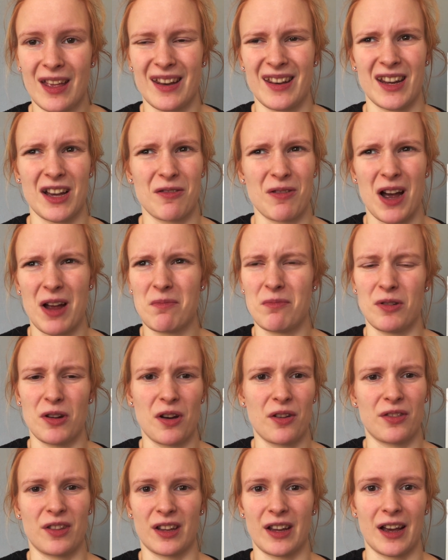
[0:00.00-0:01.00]
Now, I'm
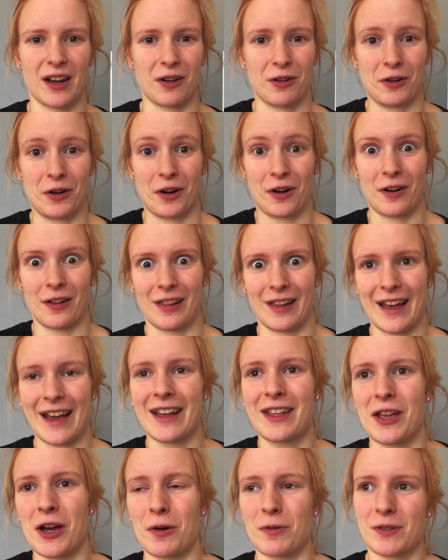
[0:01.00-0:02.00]
not the kind of girl
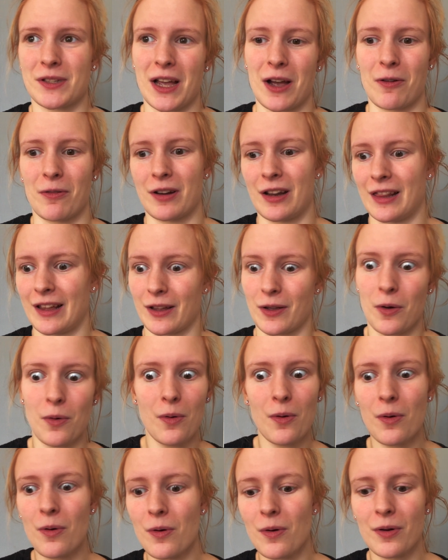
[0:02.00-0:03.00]
that goes out and like,
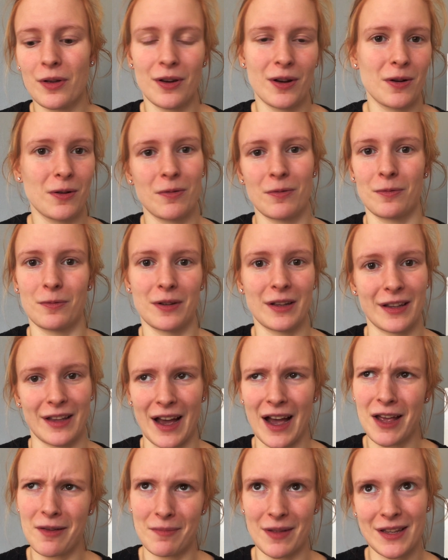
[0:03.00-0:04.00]
oh, you know, a
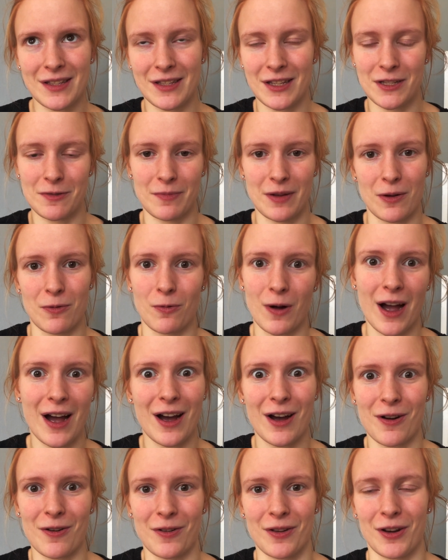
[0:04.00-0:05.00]
guy messaged me,
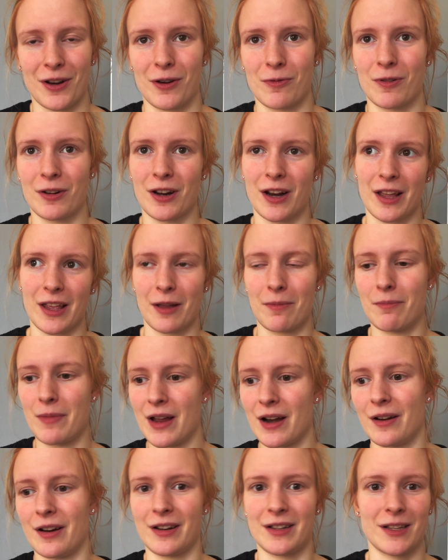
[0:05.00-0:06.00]
wow, you know, we're gonna get
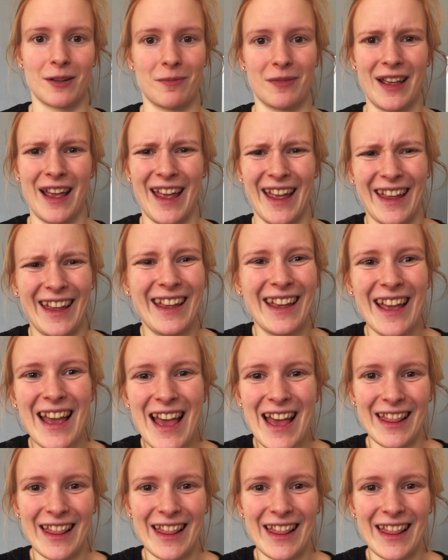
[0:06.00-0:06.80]
married someday.